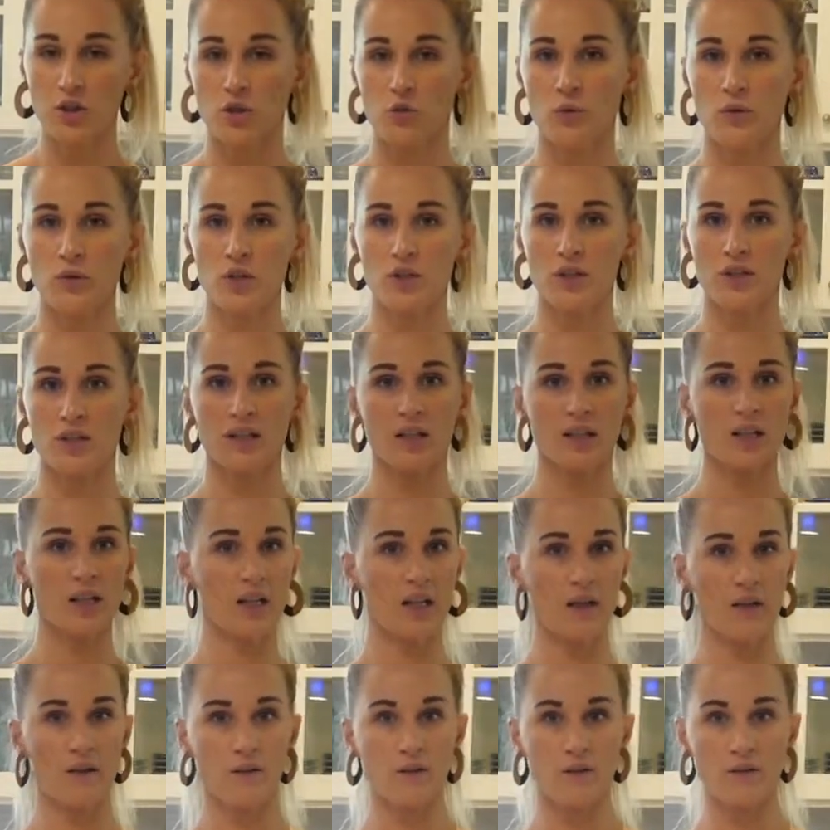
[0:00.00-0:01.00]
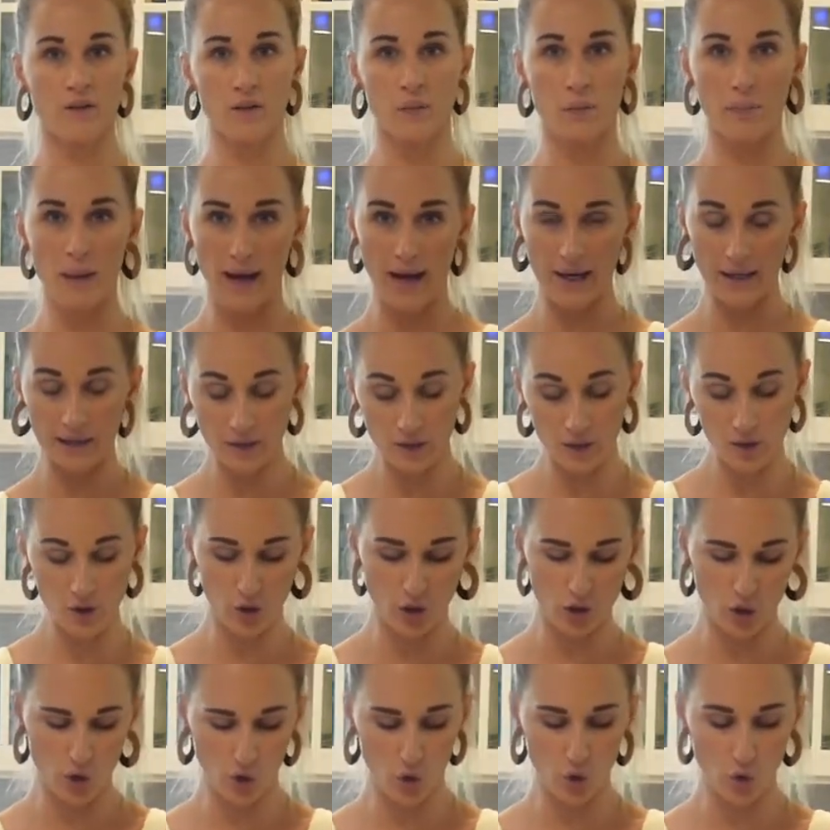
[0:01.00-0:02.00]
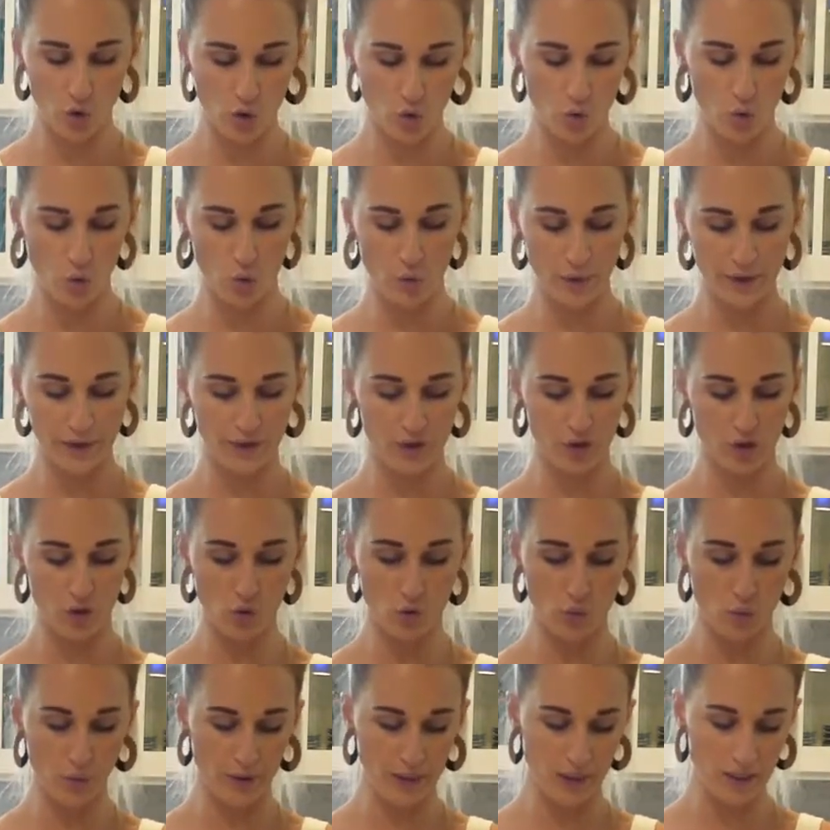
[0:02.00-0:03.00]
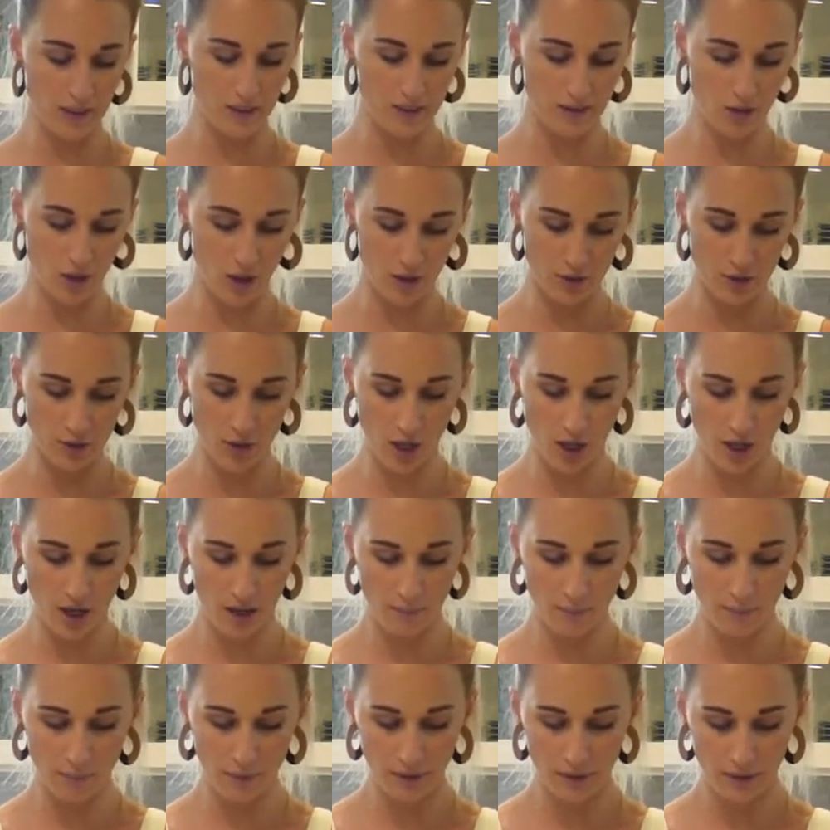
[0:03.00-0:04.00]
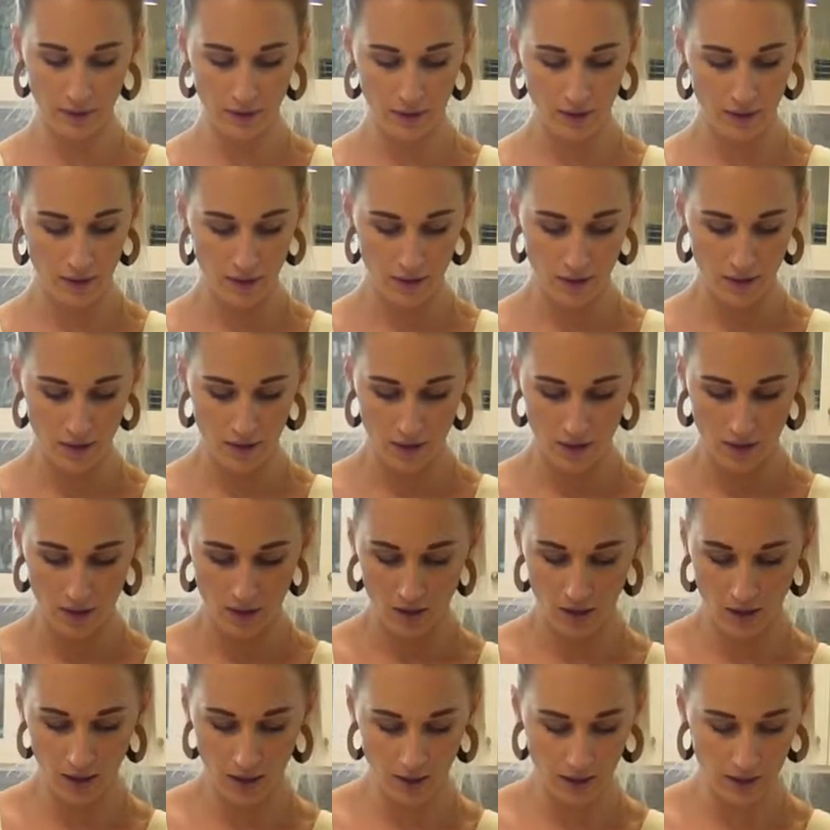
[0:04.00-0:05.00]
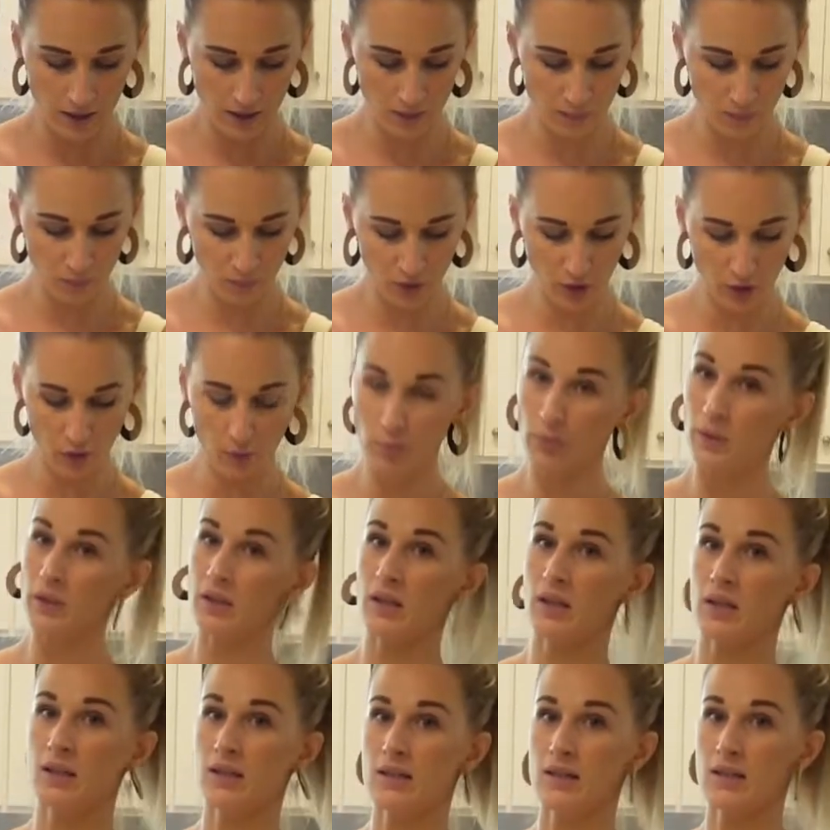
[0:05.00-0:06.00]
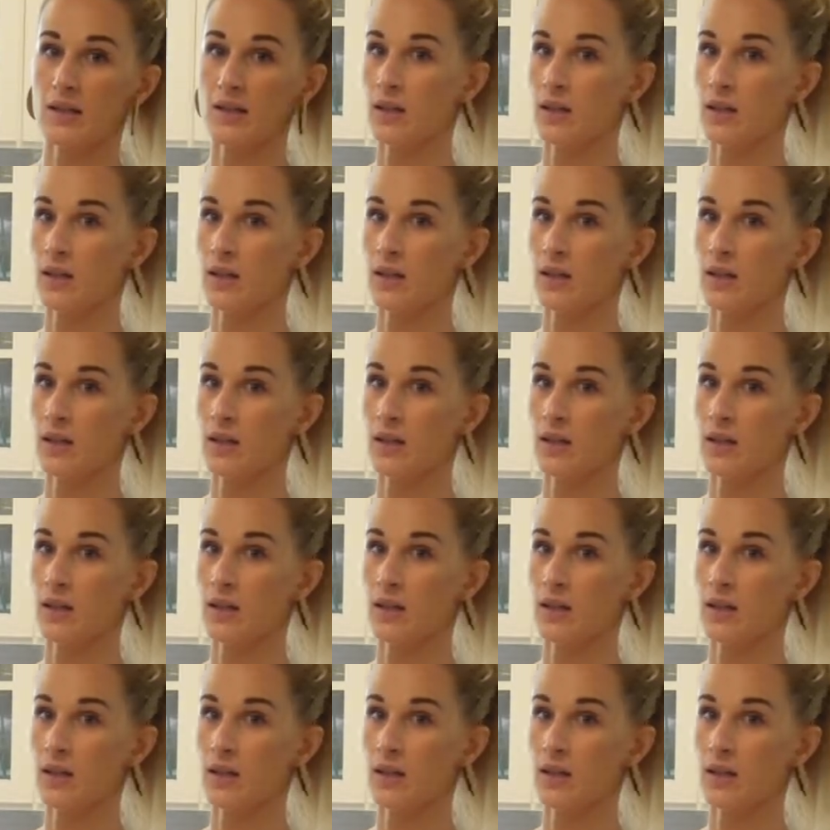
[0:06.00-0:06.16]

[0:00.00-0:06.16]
because we're just going to give the package a quick squeeze on top. I'm going to put this